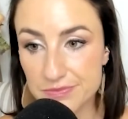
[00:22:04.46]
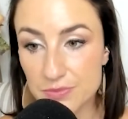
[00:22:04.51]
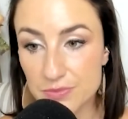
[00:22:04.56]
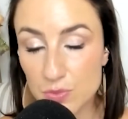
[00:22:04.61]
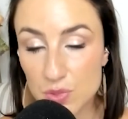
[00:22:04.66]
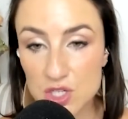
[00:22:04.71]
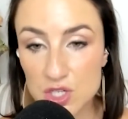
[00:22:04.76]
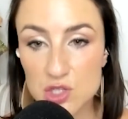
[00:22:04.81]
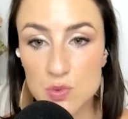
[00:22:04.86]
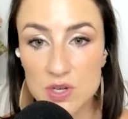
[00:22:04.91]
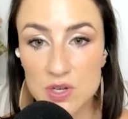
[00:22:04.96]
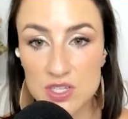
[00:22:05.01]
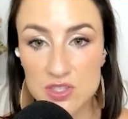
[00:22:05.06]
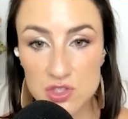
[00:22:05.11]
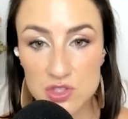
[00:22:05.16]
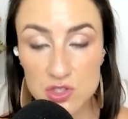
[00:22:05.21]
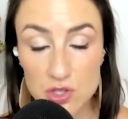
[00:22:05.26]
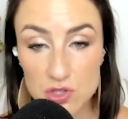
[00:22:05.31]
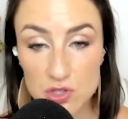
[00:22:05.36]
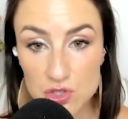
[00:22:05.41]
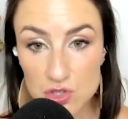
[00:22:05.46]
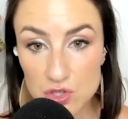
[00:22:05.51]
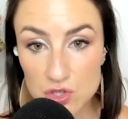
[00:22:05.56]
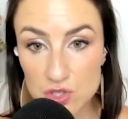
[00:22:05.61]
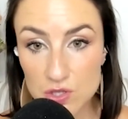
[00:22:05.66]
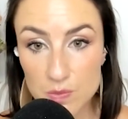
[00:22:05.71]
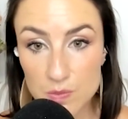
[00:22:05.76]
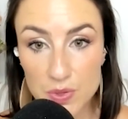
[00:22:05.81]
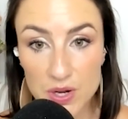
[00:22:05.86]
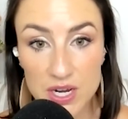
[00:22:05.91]
Which ones
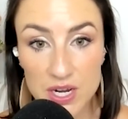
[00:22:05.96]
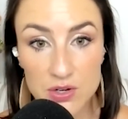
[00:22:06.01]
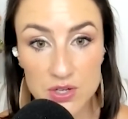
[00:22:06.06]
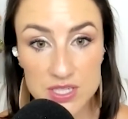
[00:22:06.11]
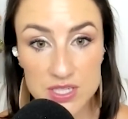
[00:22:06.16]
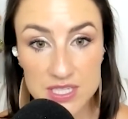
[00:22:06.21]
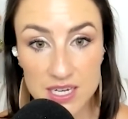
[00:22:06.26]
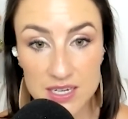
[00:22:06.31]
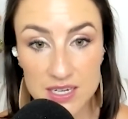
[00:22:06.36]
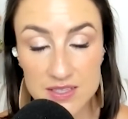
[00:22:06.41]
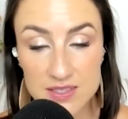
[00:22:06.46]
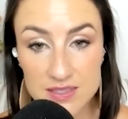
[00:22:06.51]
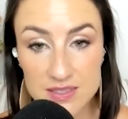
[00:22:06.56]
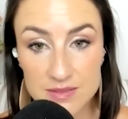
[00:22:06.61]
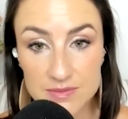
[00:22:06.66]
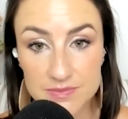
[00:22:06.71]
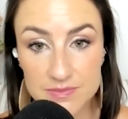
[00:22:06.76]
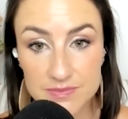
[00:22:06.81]
should you prioritize?